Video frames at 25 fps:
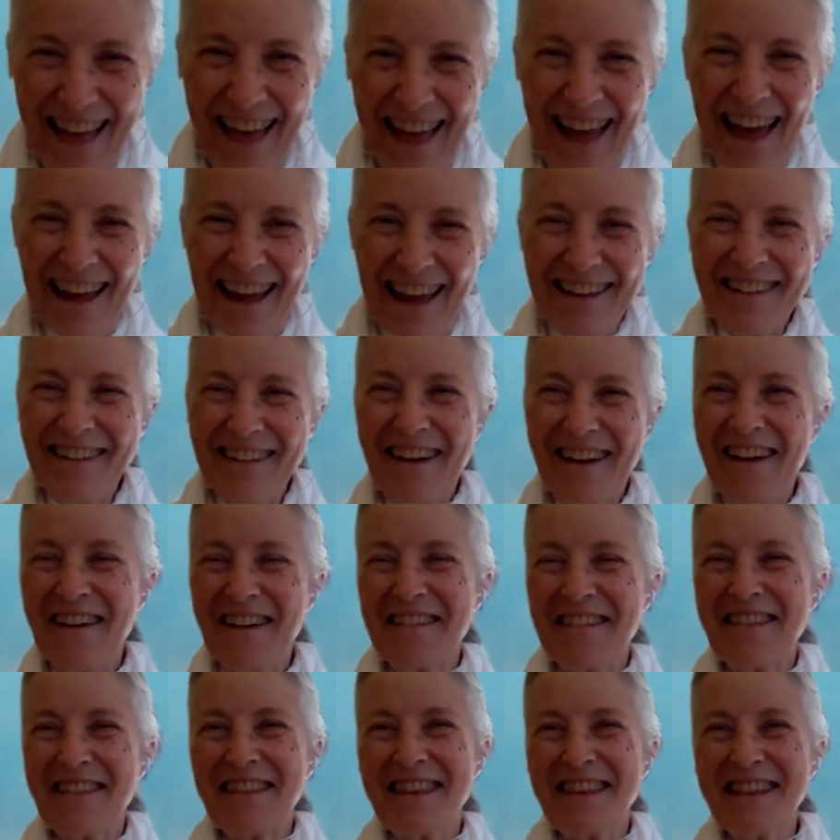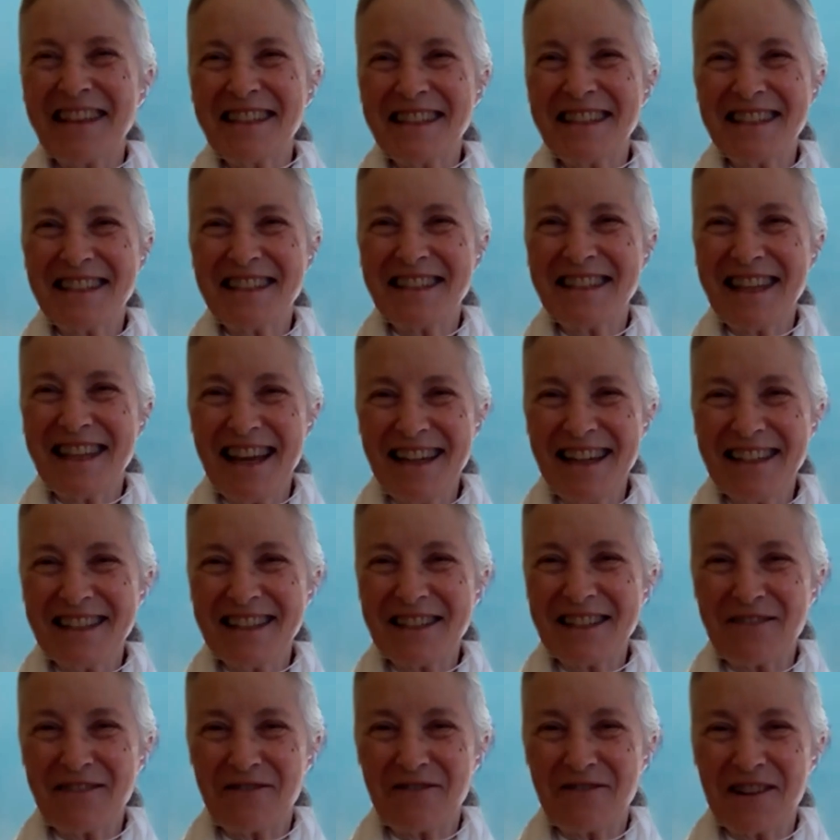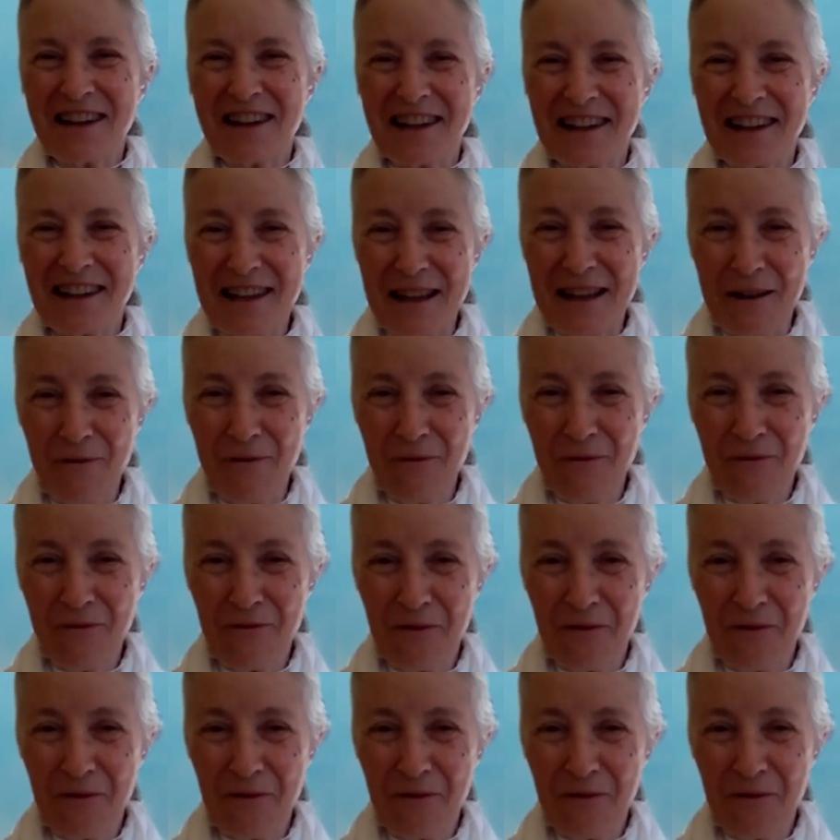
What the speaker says: And the sense of relief